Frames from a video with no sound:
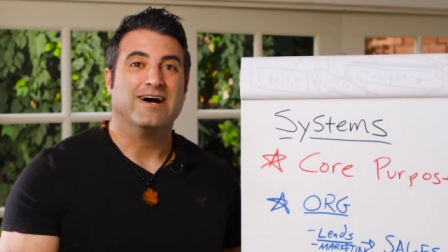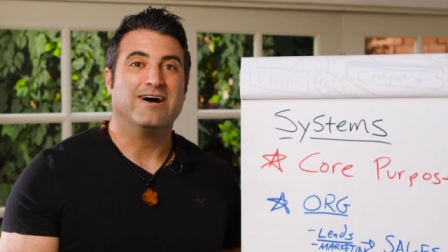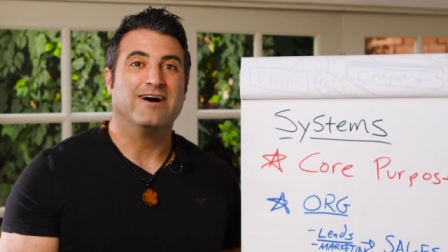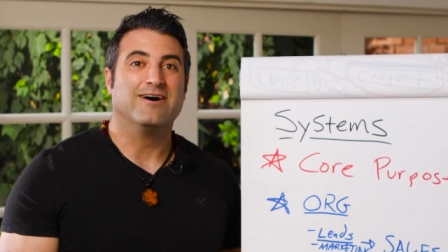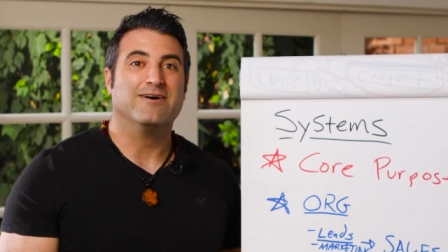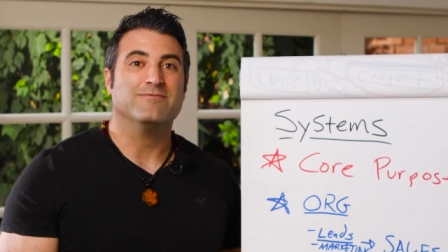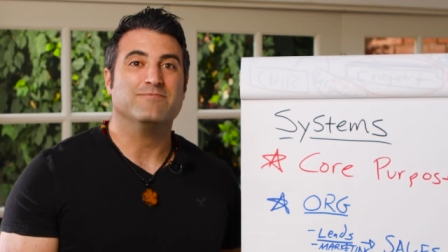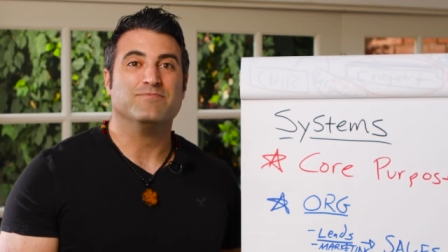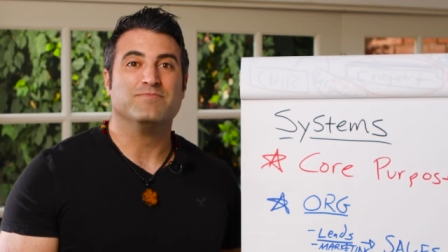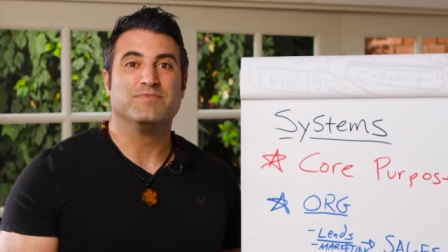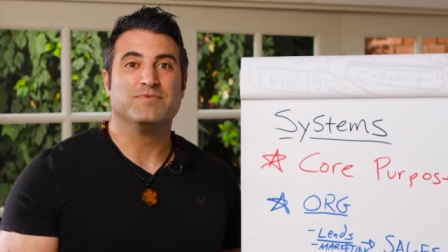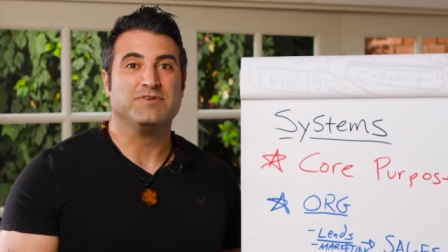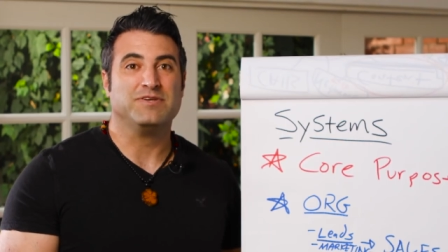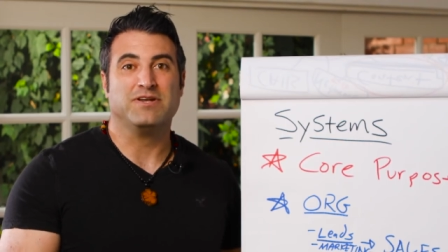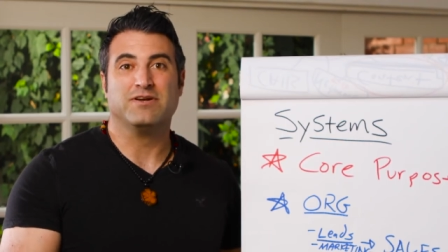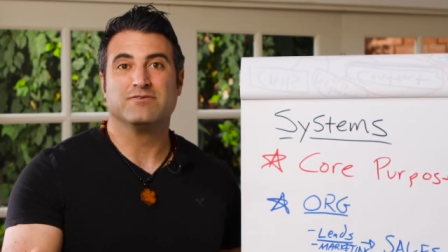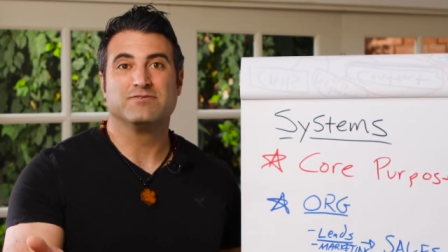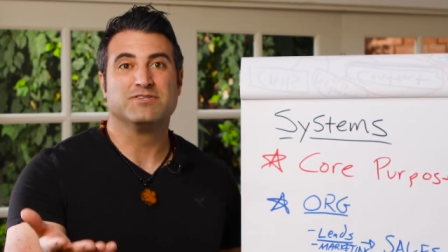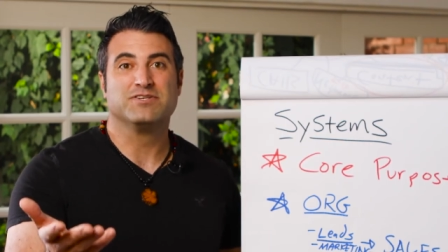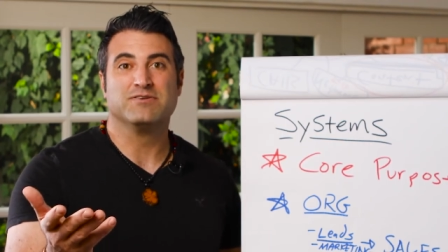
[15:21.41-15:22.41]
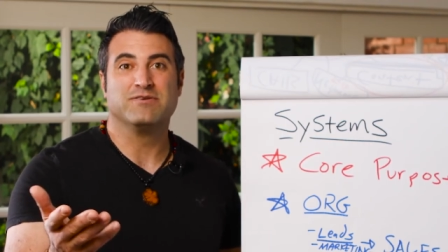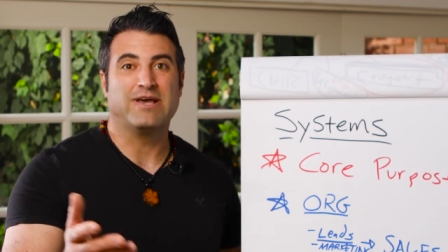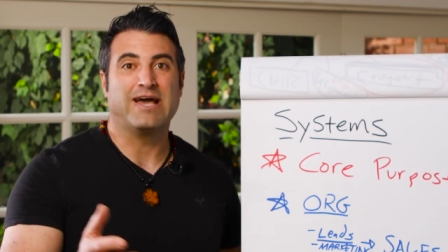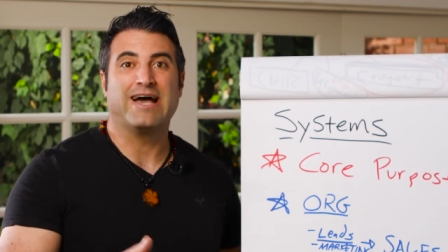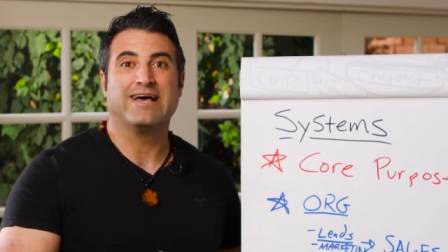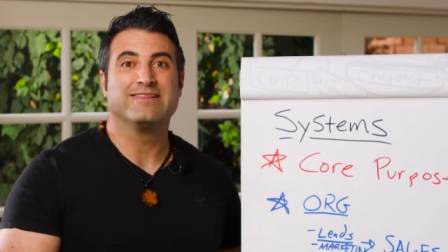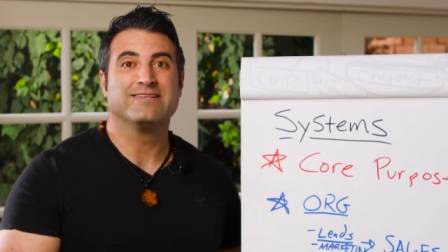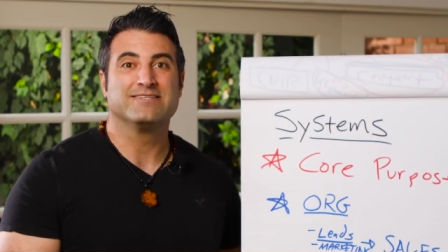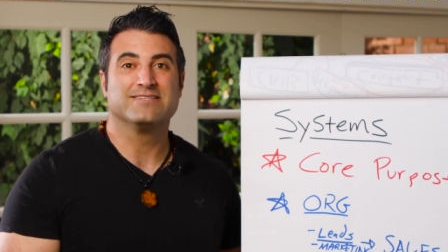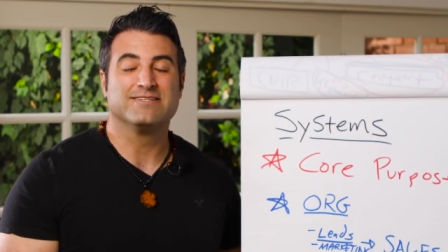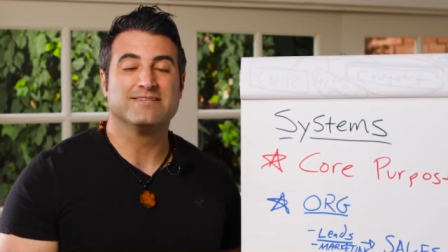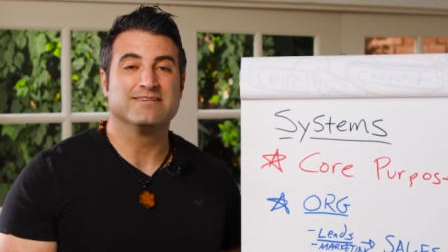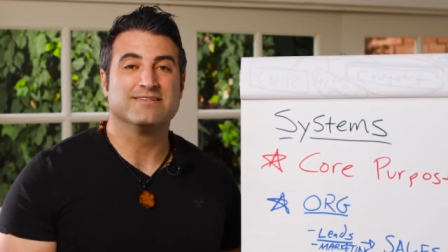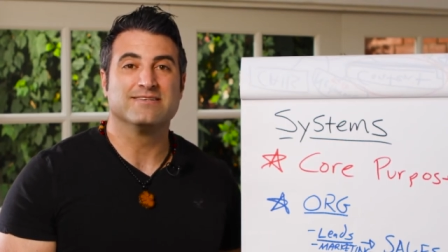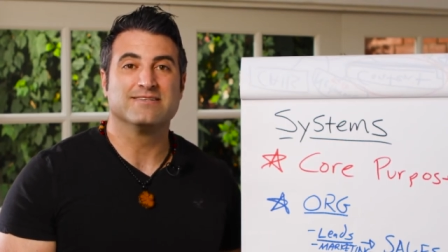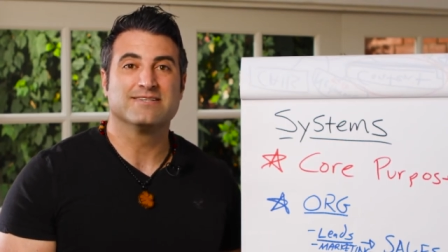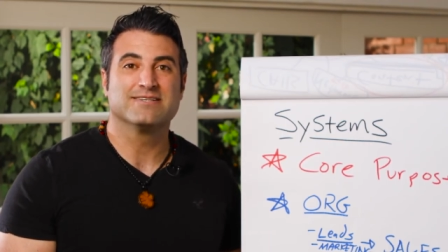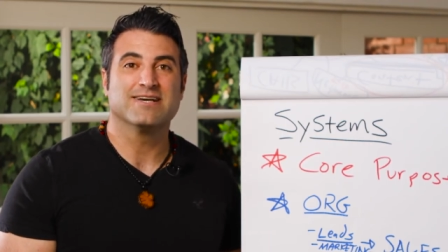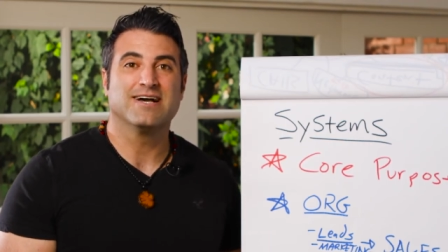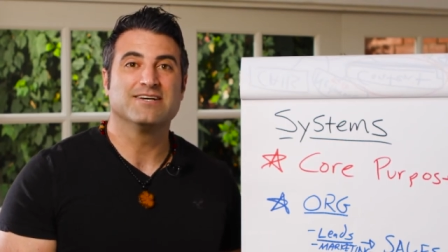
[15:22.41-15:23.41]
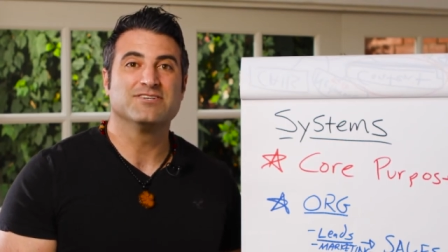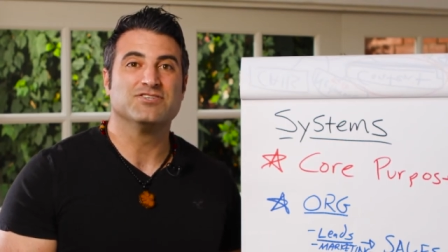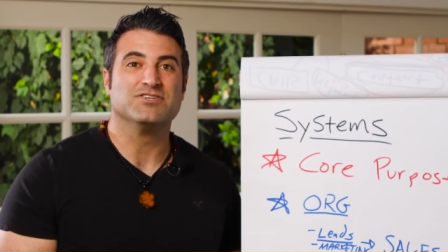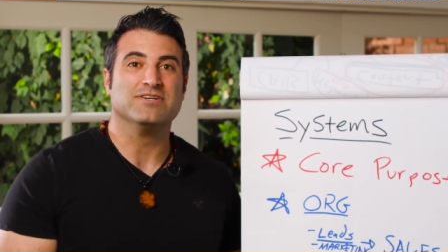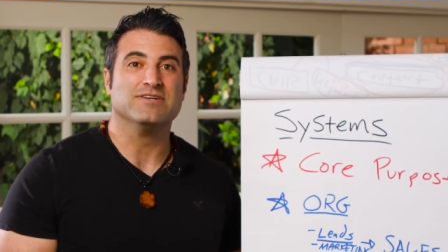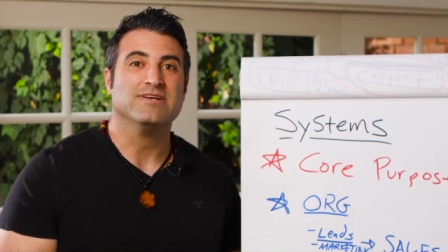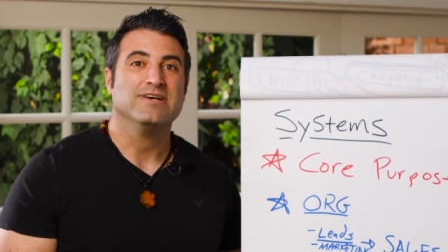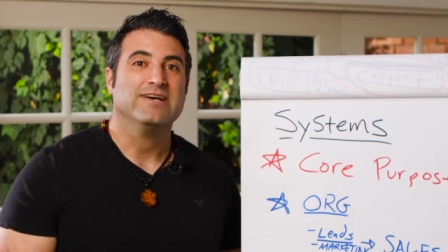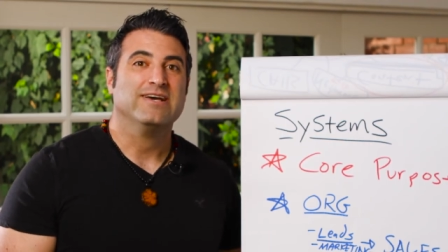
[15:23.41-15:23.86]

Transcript: Um, you know, to add this to the discussion."